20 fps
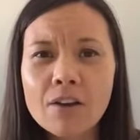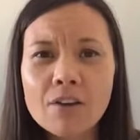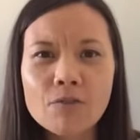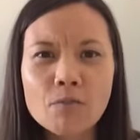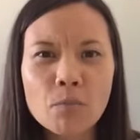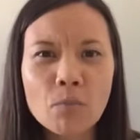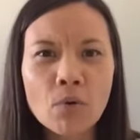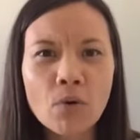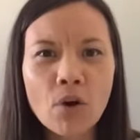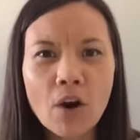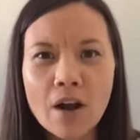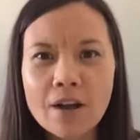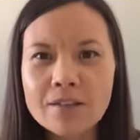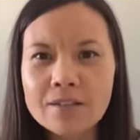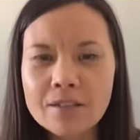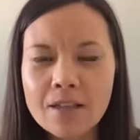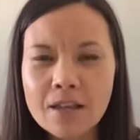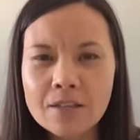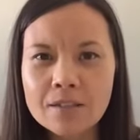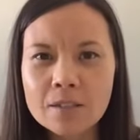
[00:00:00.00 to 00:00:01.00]
of
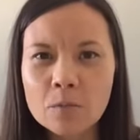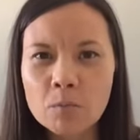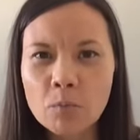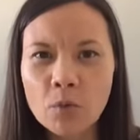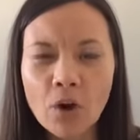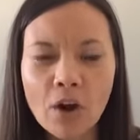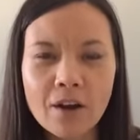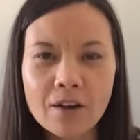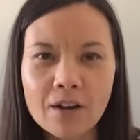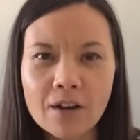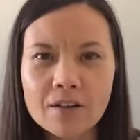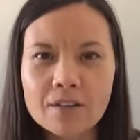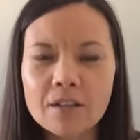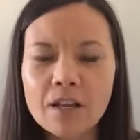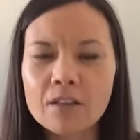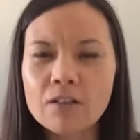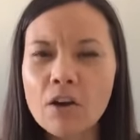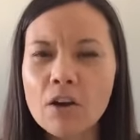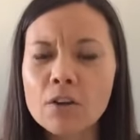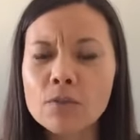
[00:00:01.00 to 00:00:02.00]
processed products,
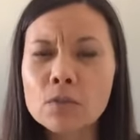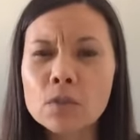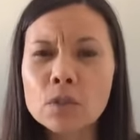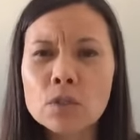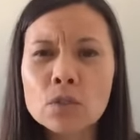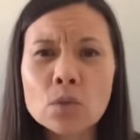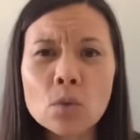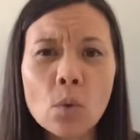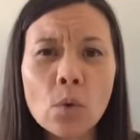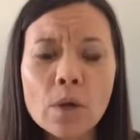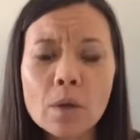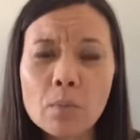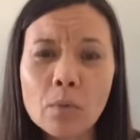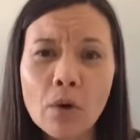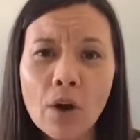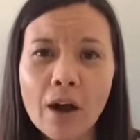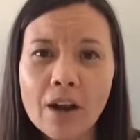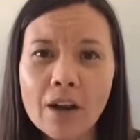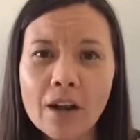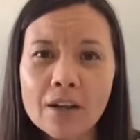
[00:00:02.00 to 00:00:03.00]
a lot of soy
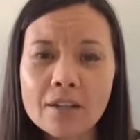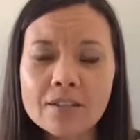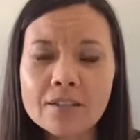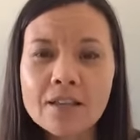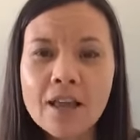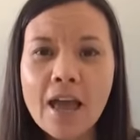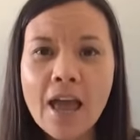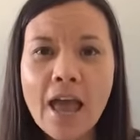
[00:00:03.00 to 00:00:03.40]
products,